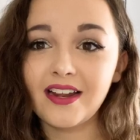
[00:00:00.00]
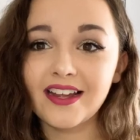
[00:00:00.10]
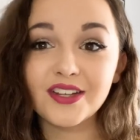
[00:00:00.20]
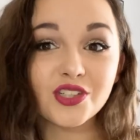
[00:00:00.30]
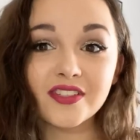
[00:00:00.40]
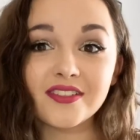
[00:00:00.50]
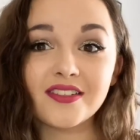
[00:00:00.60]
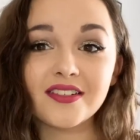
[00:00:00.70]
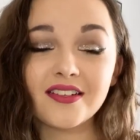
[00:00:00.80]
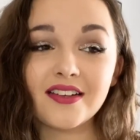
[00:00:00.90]
Like it
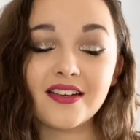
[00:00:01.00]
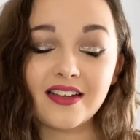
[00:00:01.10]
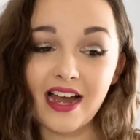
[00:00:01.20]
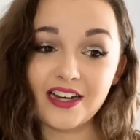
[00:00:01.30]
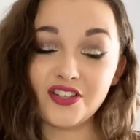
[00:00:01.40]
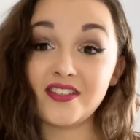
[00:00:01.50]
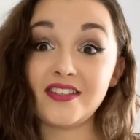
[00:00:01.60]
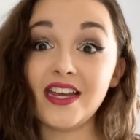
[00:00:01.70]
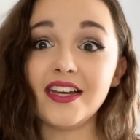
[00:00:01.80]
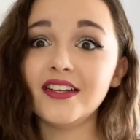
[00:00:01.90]
just, I just
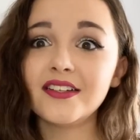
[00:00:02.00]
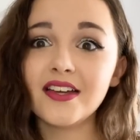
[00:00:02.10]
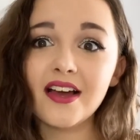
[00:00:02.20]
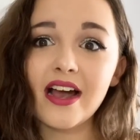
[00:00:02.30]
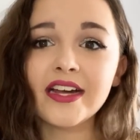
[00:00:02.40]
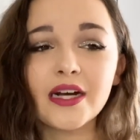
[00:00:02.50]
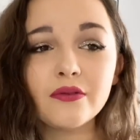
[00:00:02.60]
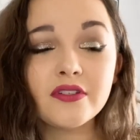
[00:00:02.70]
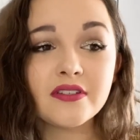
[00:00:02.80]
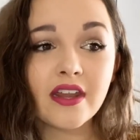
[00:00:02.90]
stayed. And I
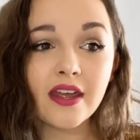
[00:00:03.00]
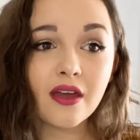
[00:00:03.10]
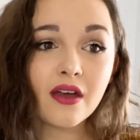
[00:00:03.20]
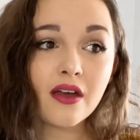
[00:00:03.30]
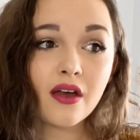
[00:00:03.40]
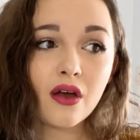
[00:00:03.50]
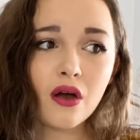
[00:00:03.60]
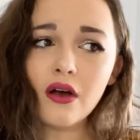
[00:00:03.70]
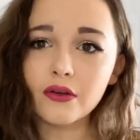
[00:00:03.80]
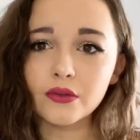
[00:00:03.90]
was just like,
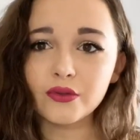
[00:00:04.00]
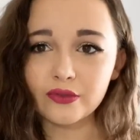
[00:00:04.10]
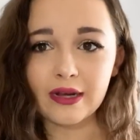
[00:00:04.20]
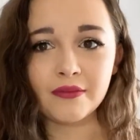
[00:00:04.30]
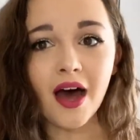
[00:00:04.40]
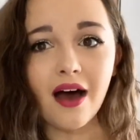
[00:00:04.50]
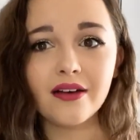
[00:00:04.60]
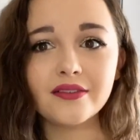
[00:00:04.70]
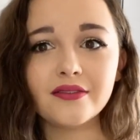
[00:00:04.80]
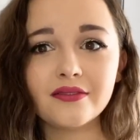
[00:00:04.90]
oh, so I'm not,